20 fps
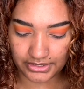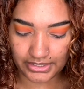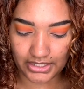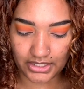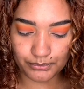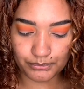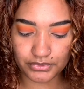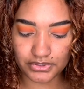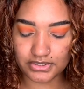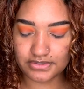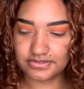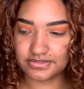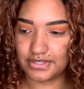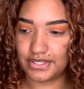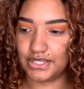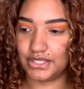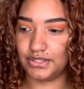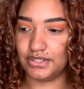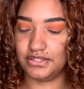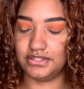Now I'm gonna
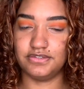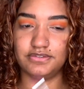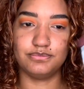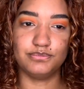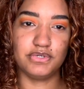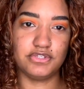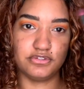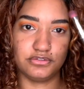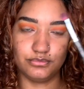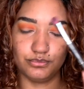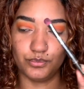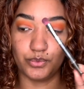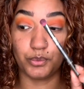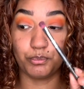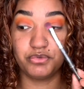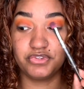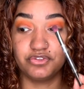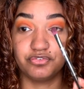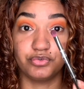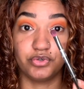take, this is one of
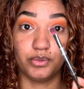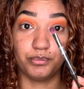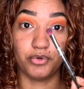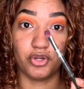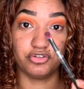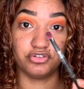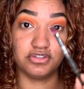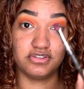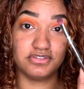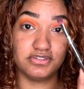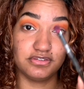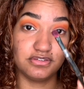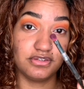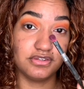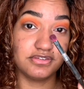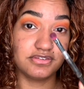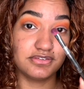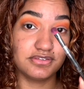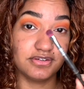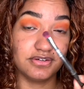my Sephora brushes. This
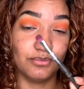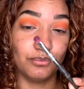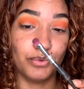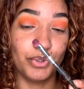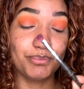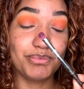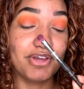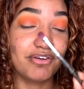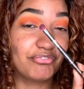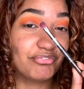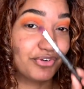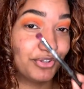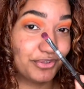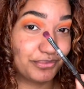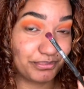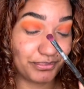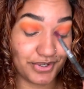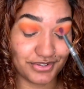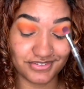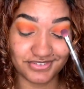is one of my
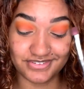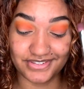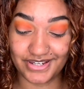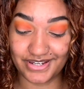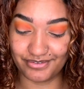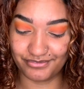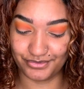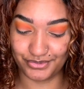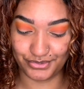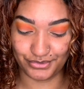first brushes I ever